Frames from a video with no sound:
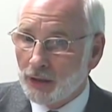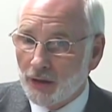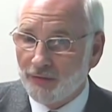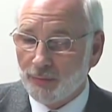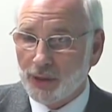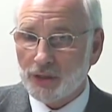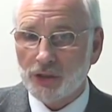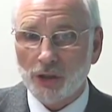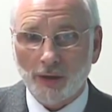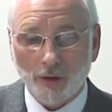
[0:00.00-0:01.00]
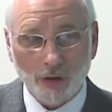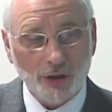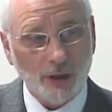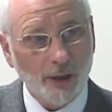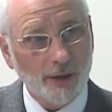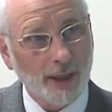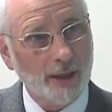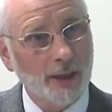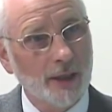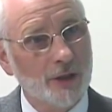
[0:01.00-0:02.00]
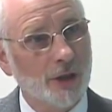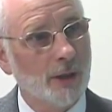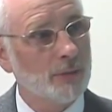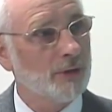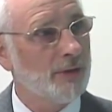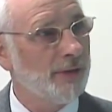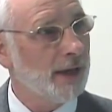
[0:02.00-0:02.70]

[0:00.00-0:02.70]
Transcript: governments are constantly thinking in terms of